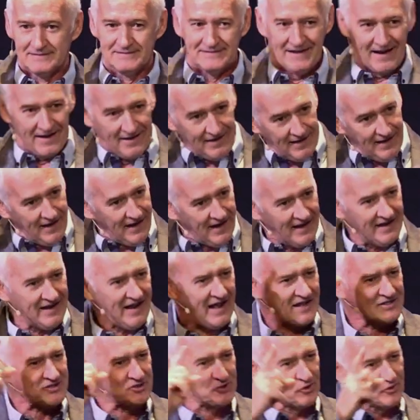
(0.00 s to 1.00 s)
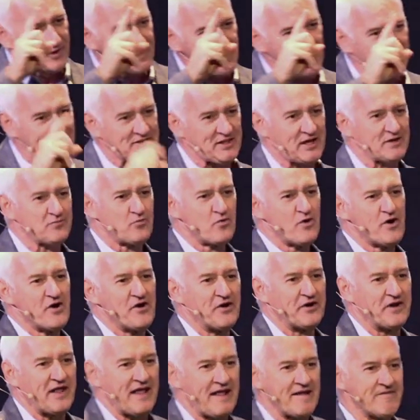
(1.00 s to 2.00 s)
Now, I, I thought about that
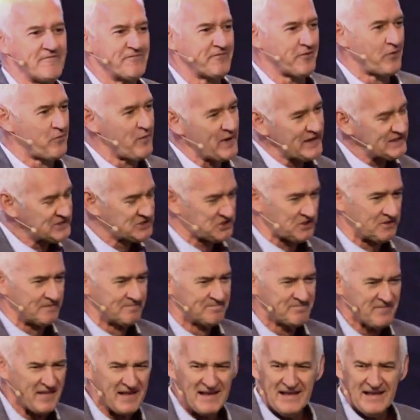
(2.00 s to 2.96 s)
word, influential